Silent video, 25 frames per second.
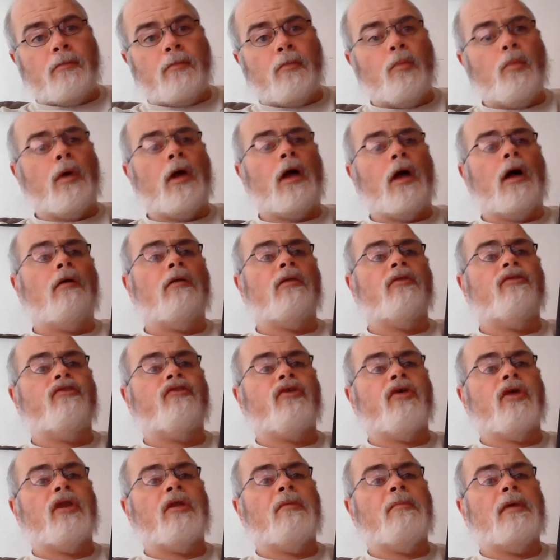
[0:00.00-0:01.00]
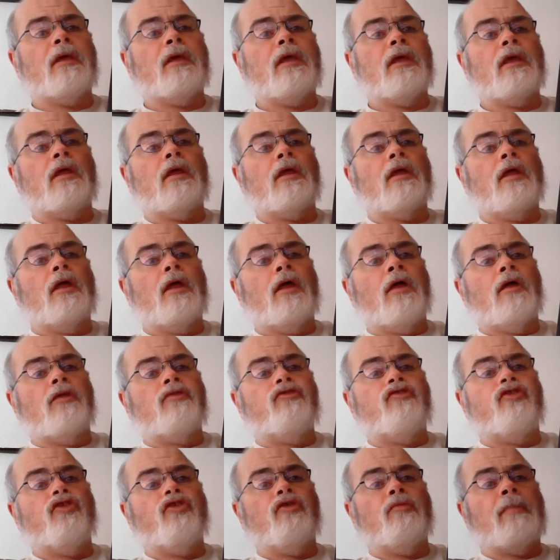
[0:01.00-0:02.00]
Well, it's going to be
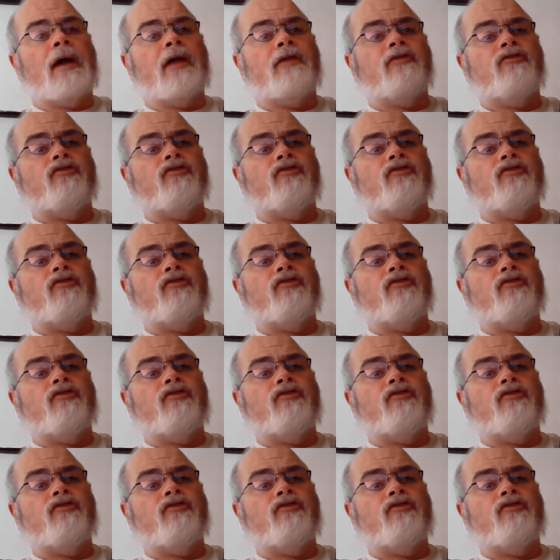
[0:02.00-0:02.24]
2 by